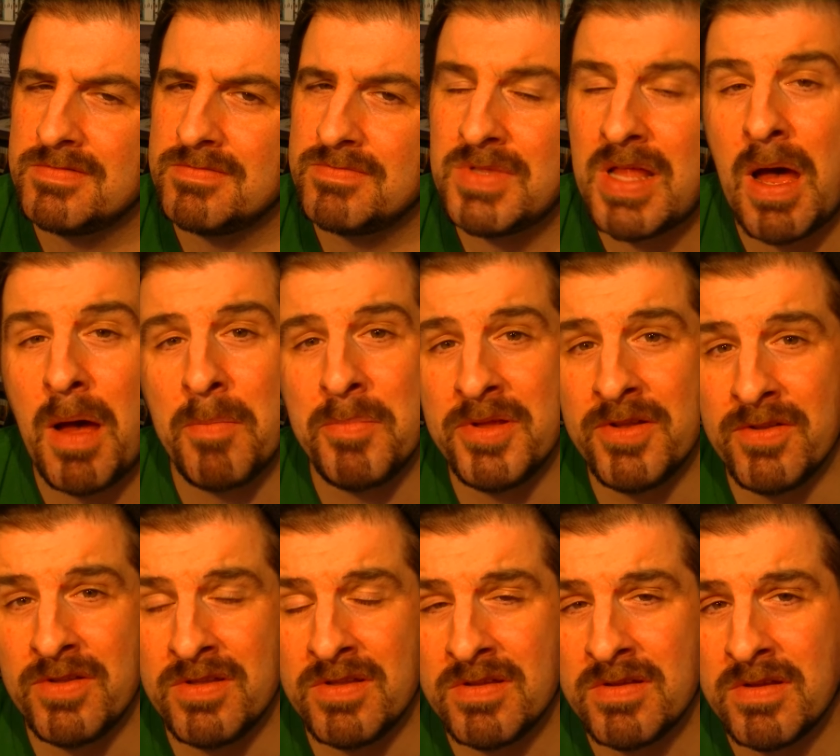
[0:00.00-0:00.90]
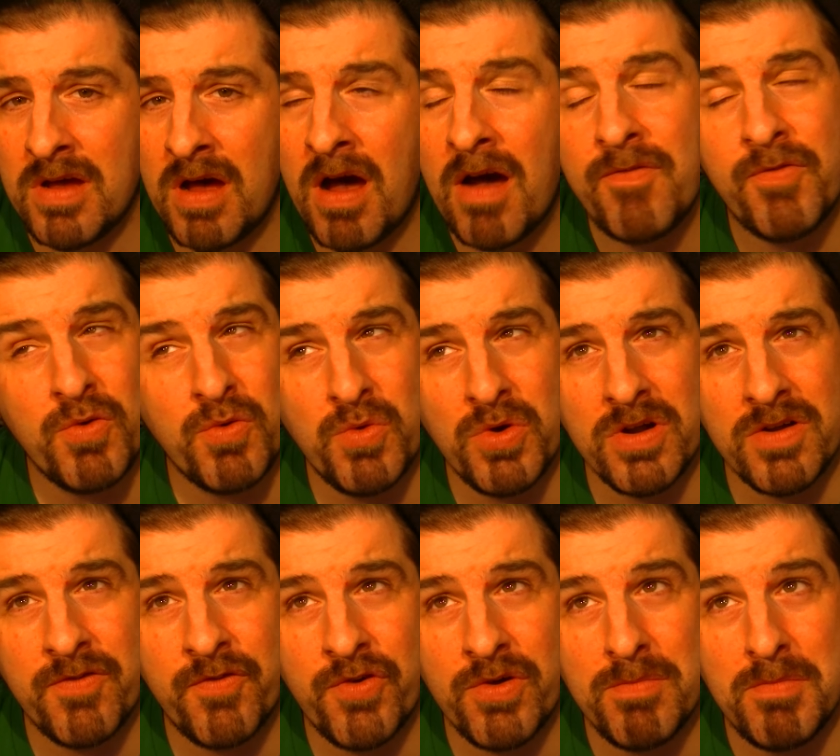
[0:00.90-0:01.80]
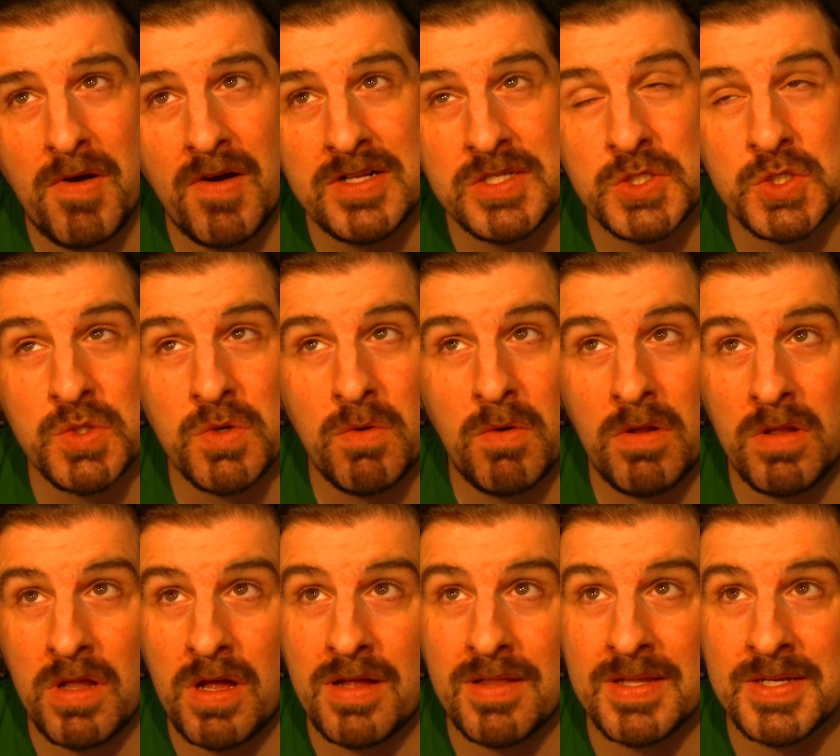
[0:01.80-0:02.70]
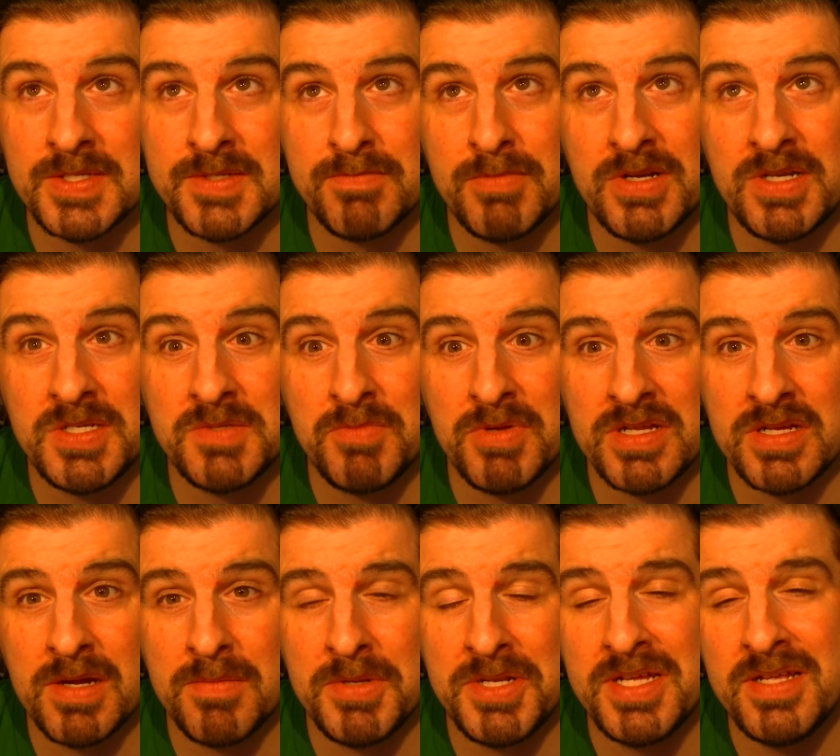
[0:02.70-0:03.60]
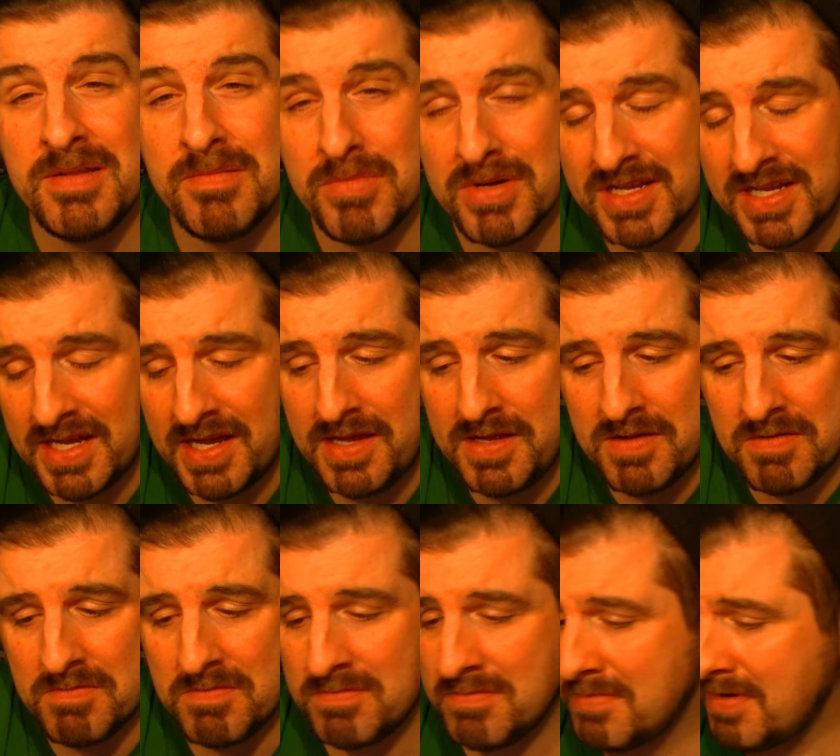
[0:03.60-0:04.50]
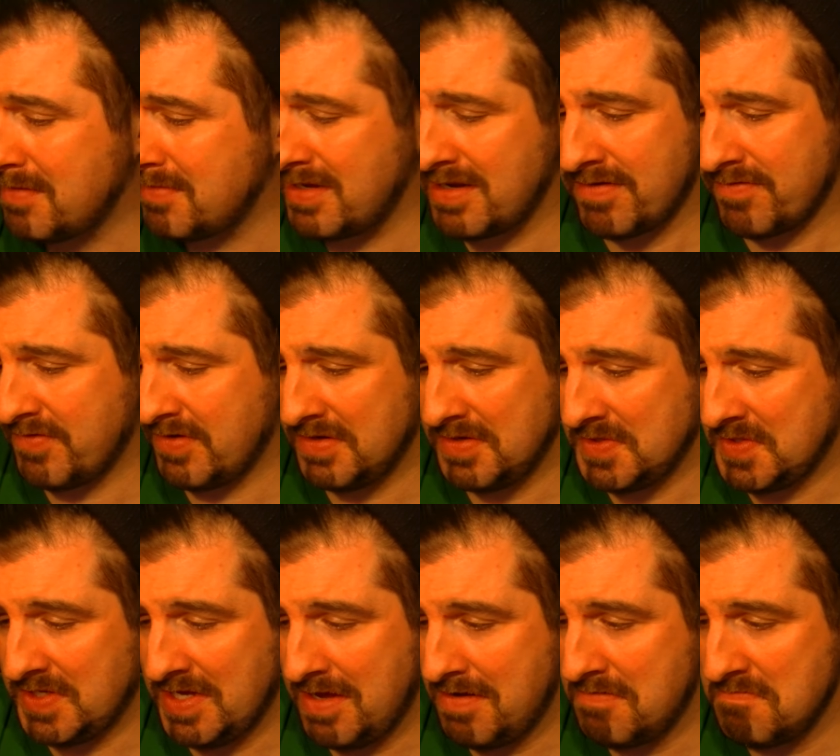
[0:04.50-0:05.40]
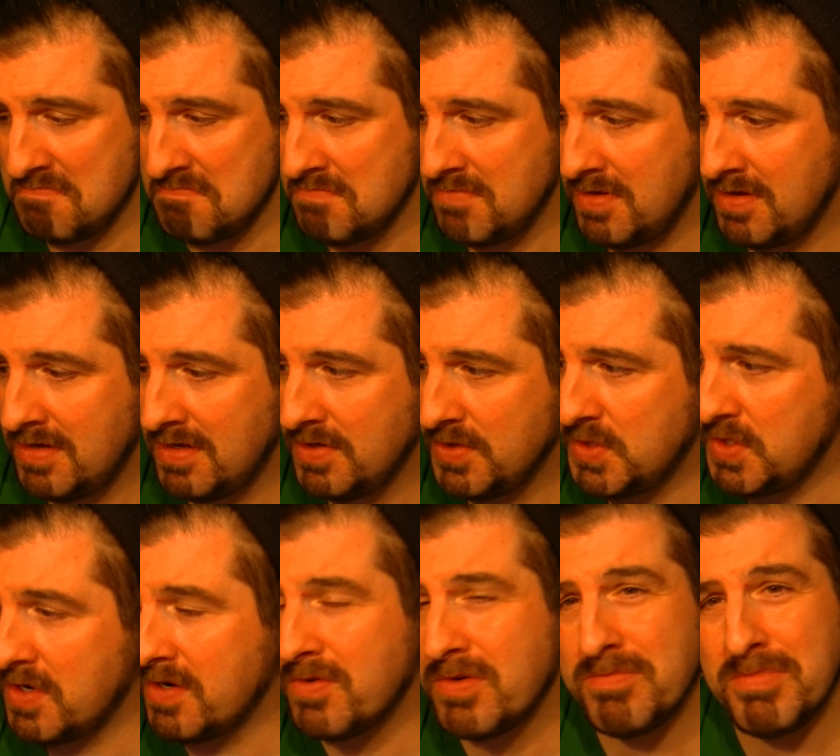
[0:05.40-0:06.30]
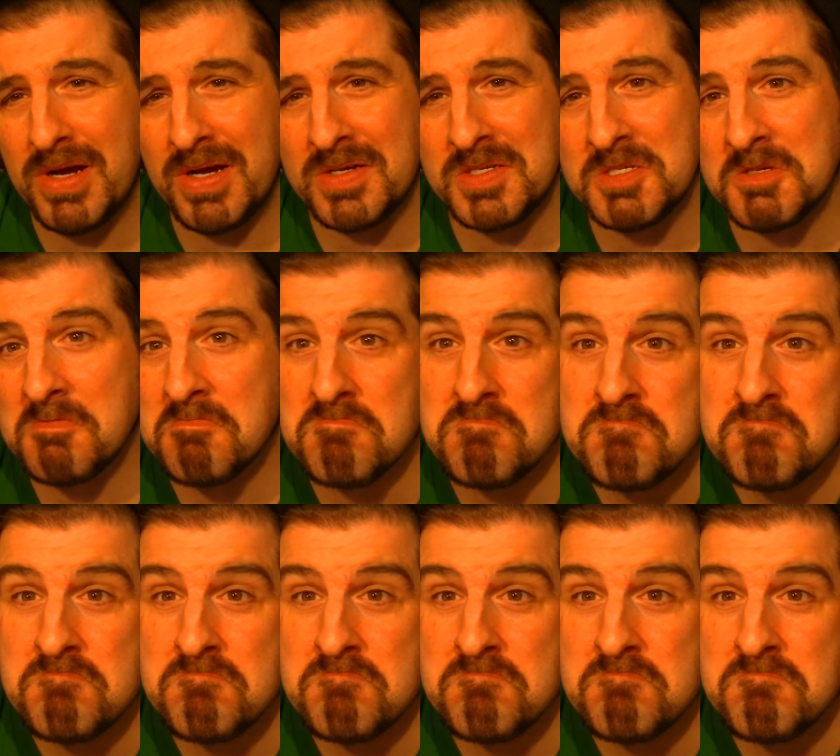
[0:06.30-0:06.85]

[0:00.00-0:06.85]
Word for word: Now I've been off of work for a month, so a lot less money's been coming in, but hey, I'm not afraid to say it. 200 bucks.